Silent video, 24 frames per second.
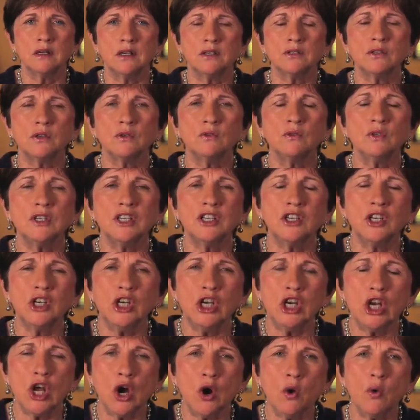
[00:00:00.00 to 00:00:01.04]
So
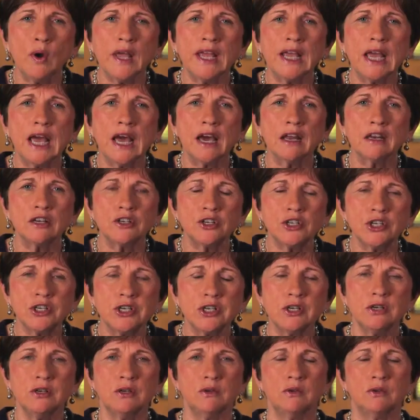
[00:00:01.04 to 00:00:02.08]
knowing how to
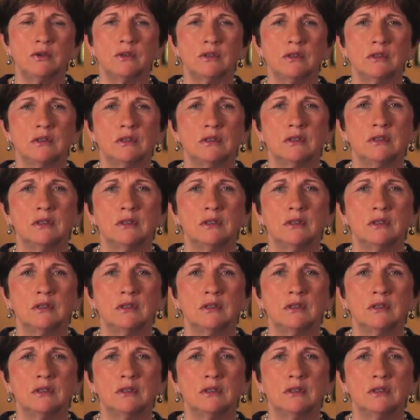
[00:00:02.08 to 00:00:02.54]
choose